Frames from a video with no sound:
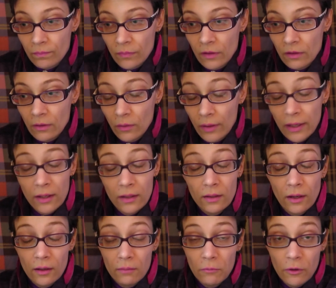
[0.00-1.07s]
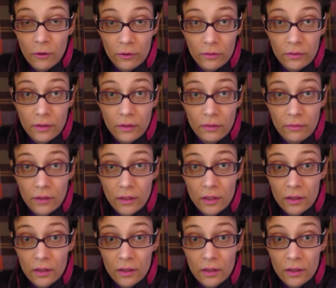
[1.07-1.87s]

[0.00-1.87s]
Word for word: you know, and I'm currently living